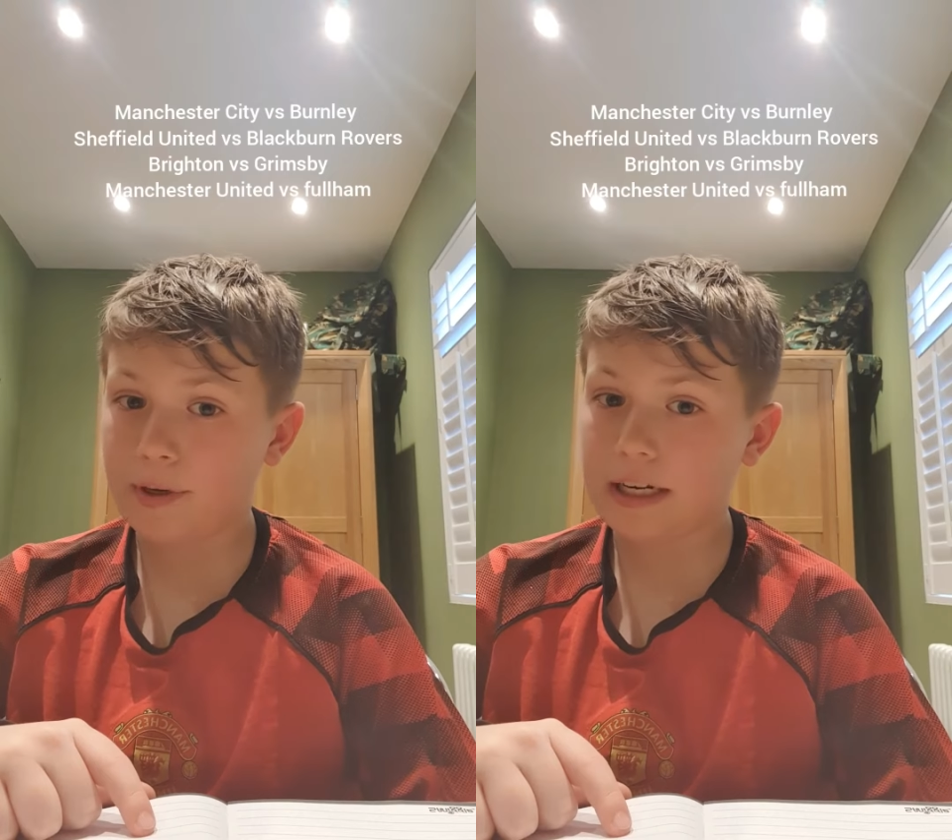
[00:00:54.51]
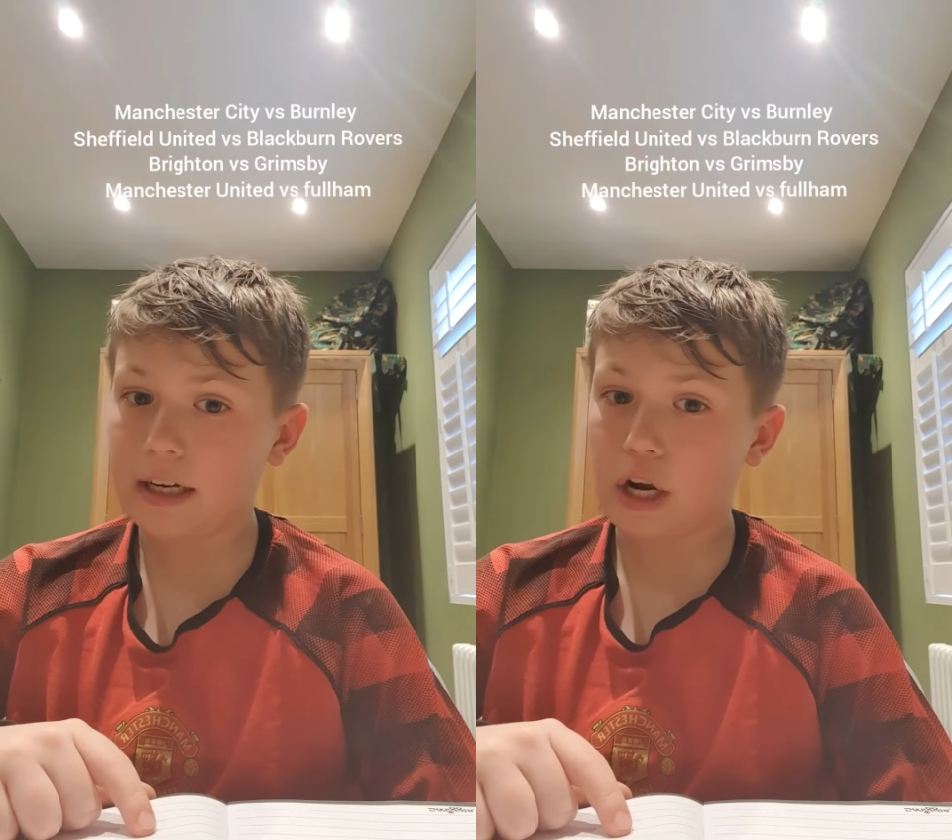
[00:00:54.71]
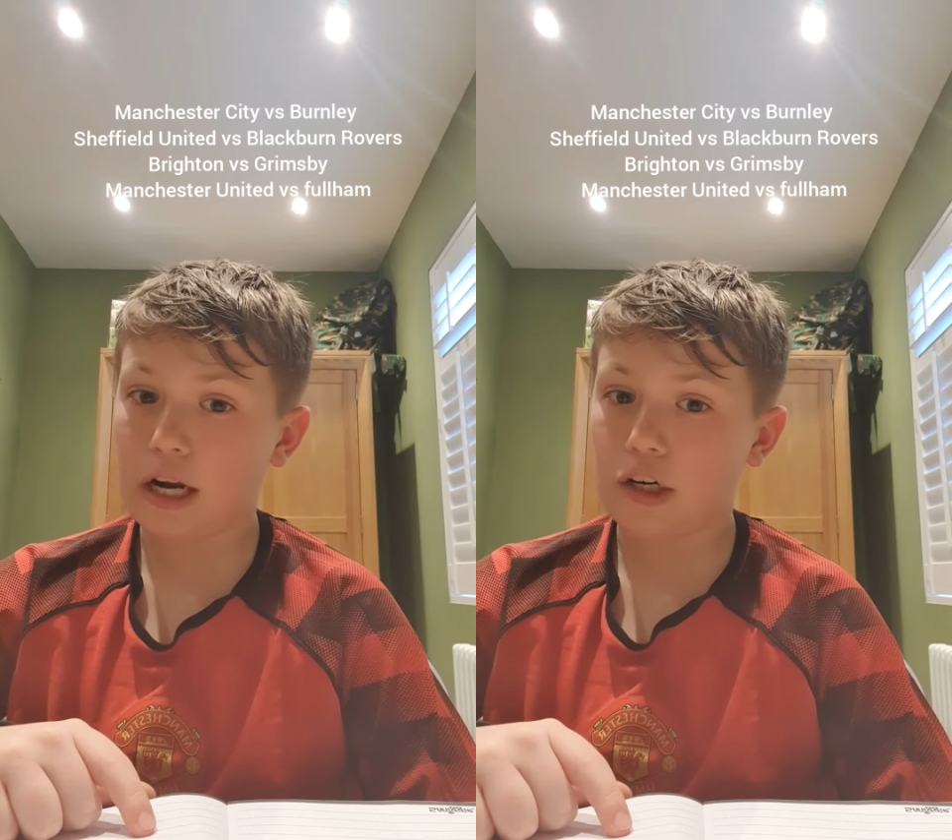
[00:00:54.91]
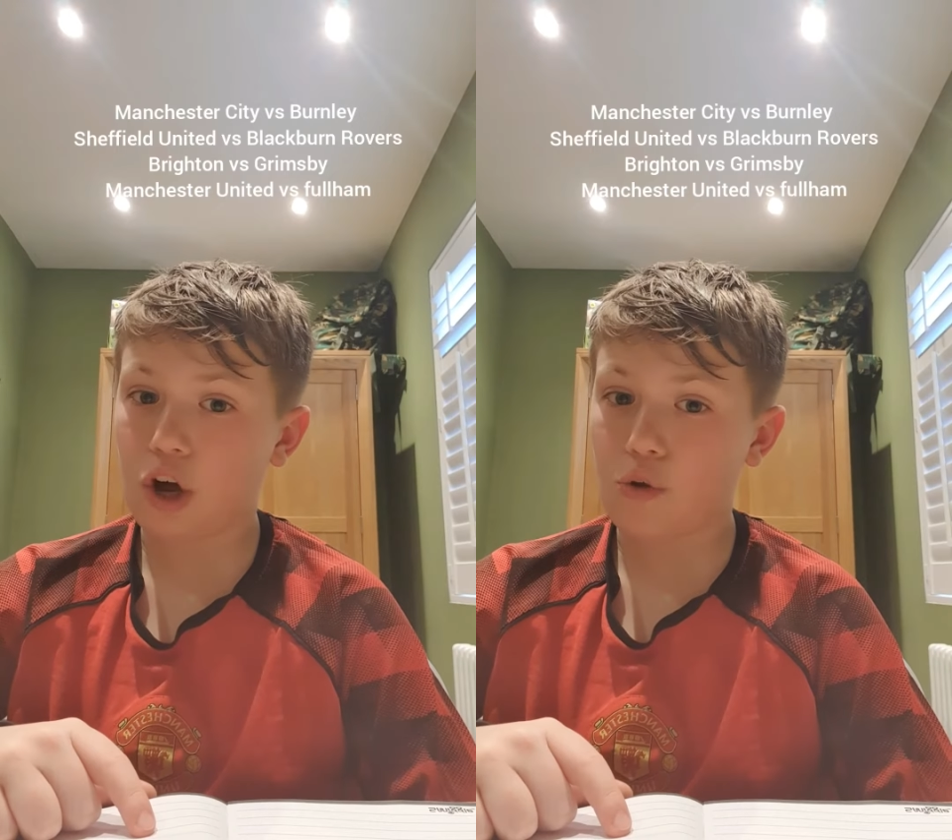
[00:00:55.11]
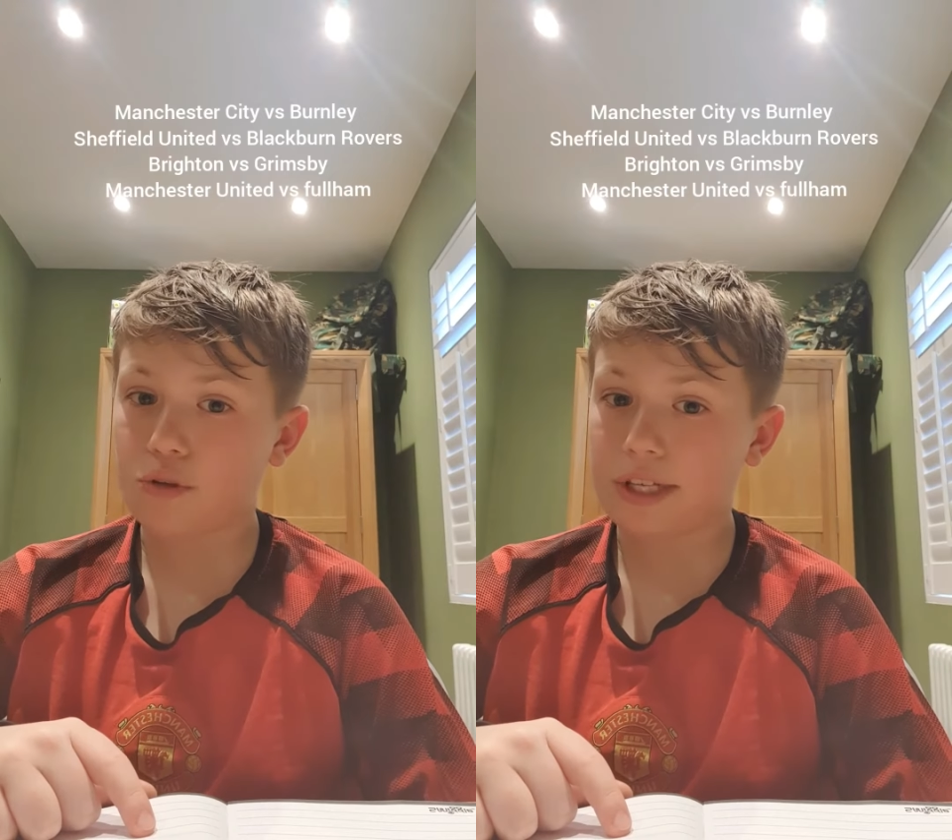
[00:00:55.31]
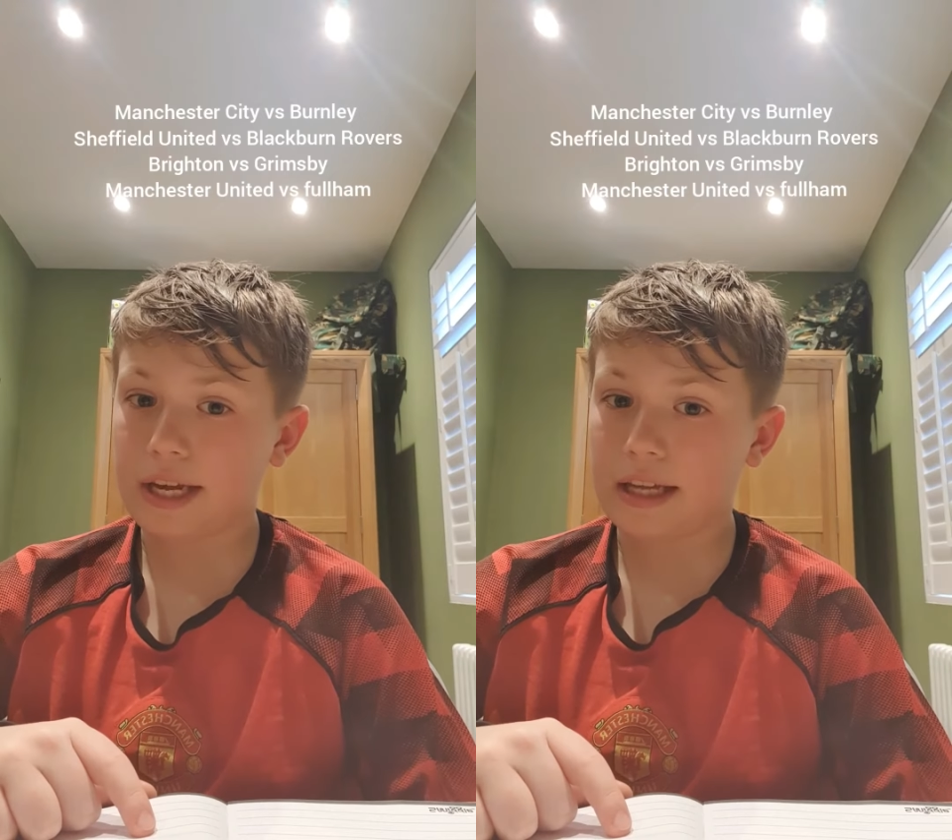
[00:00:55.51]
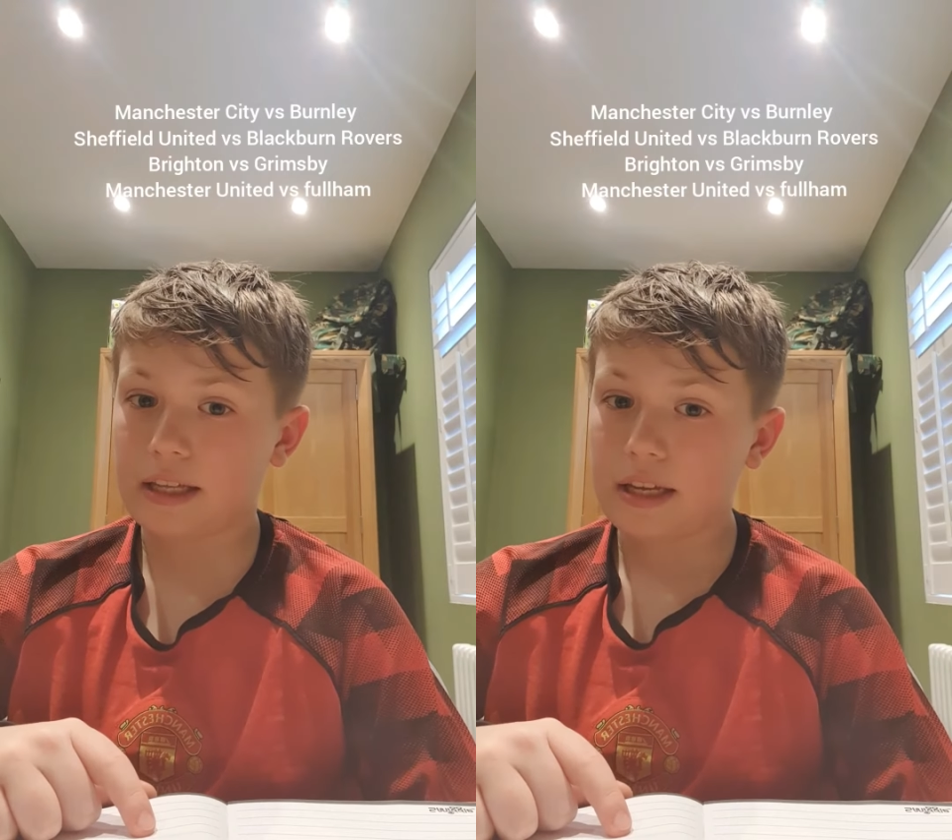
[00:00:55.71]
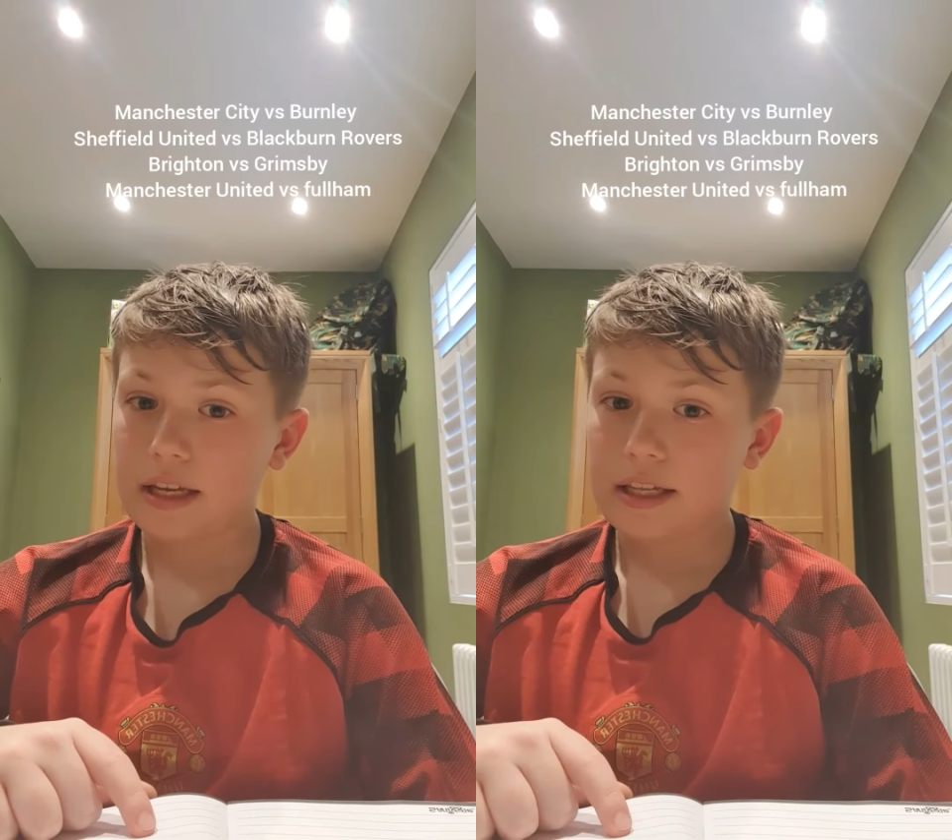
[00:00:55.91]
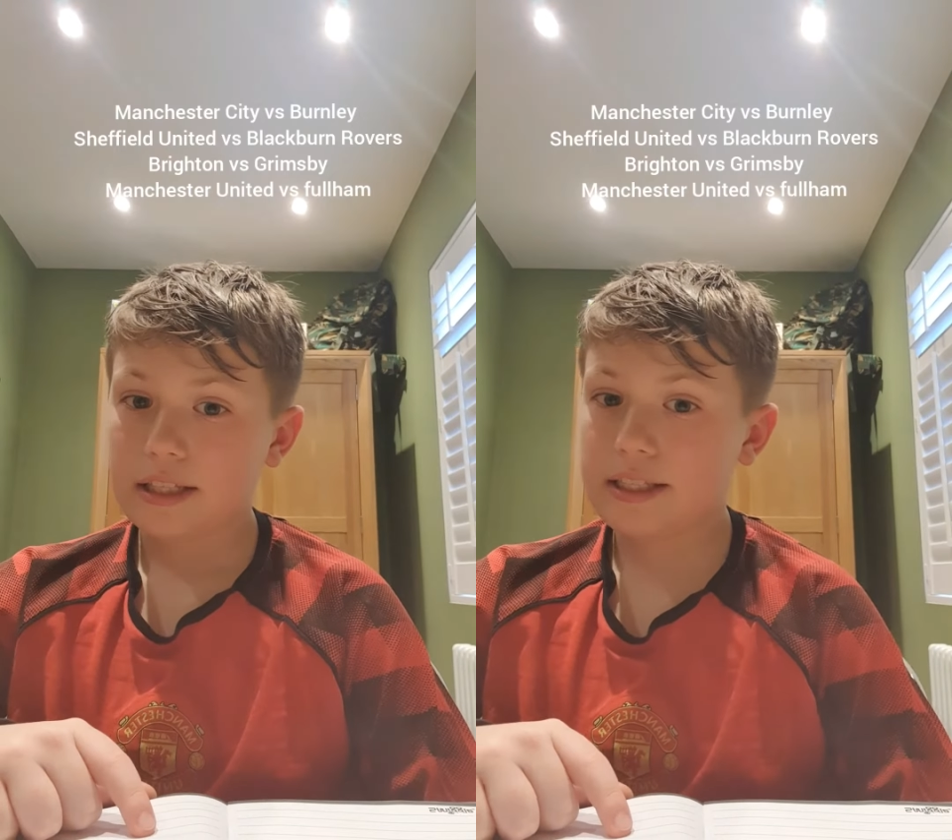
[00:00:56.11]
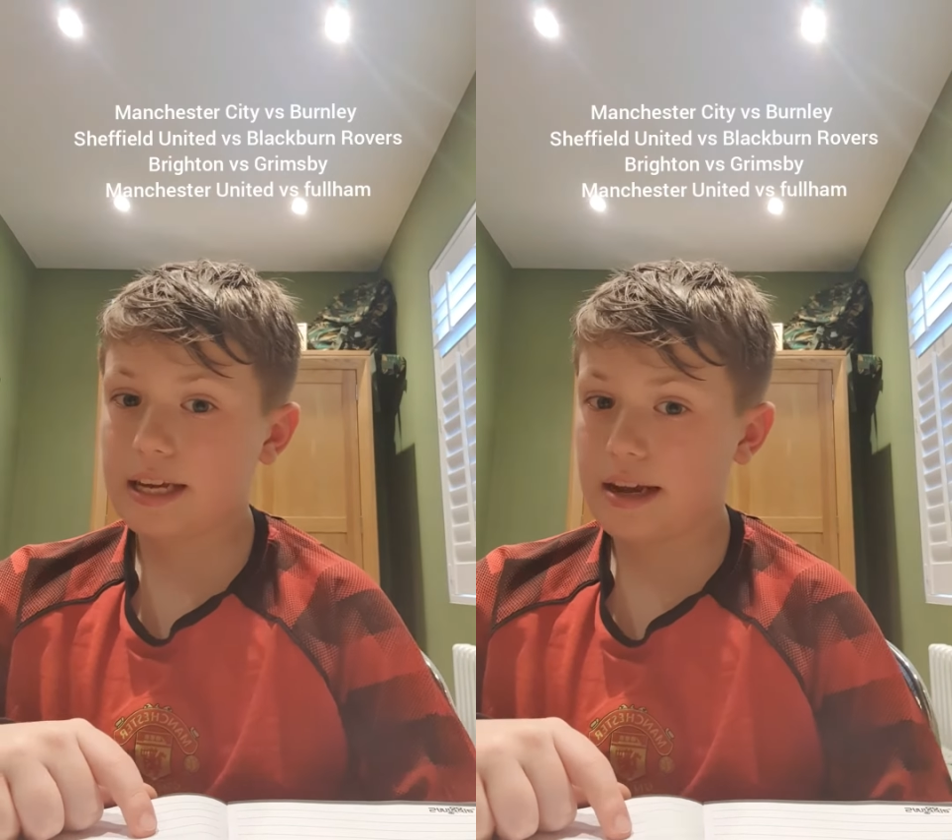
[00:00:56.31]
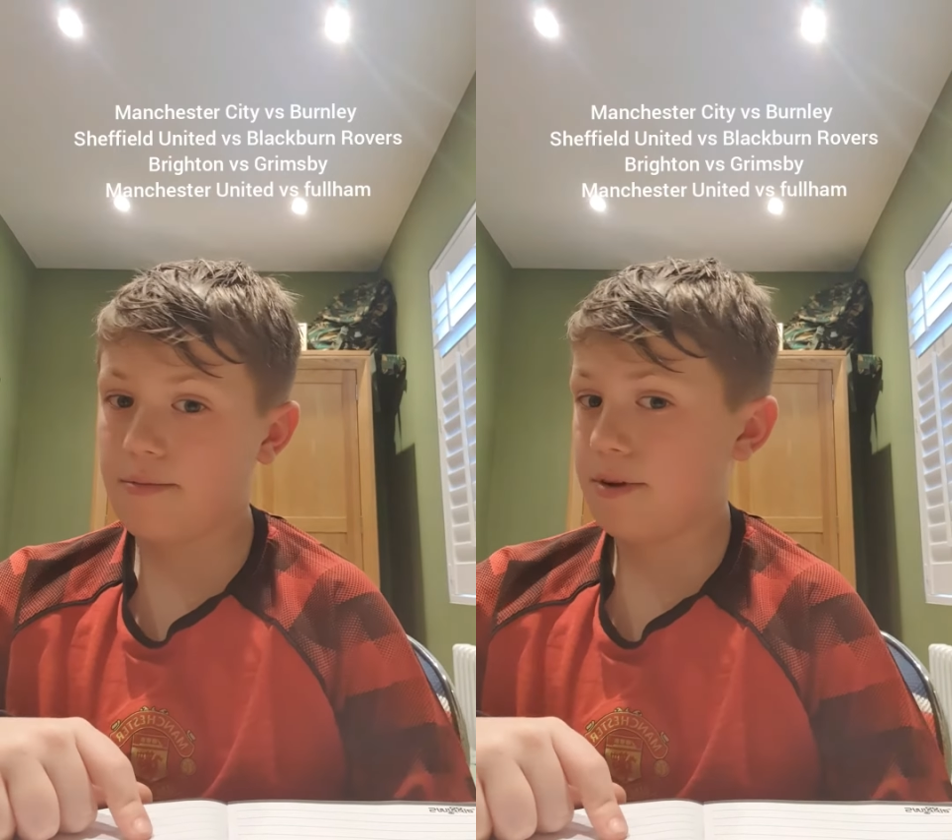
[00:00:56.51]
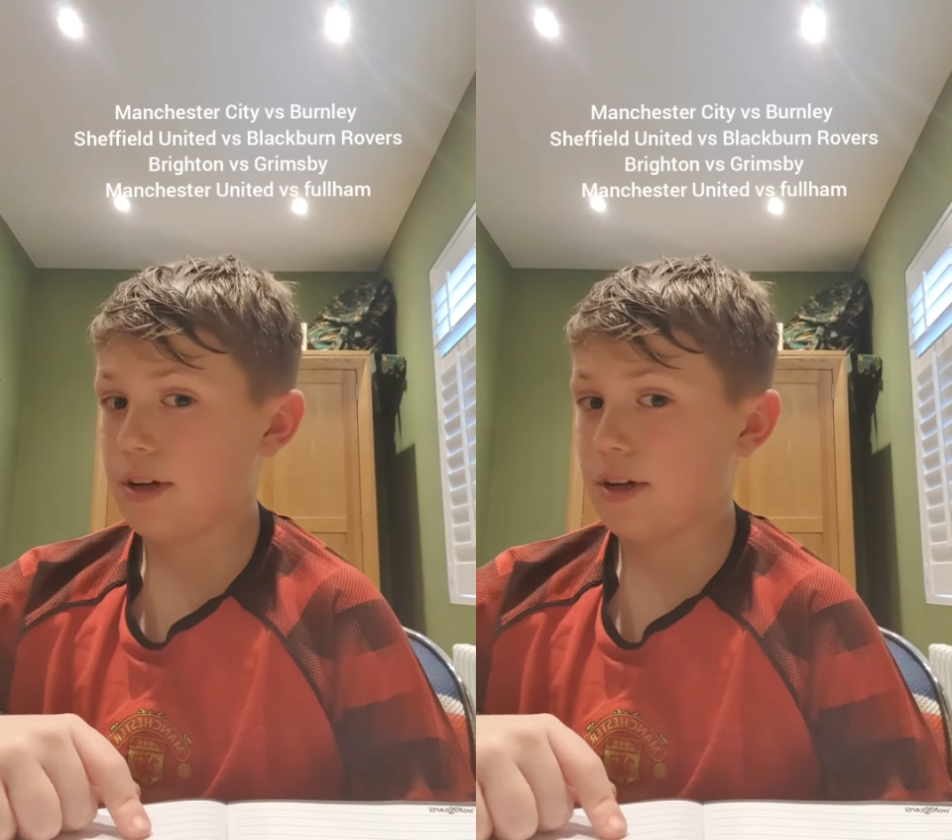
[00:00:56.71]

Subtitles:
and they're like a low-tier team,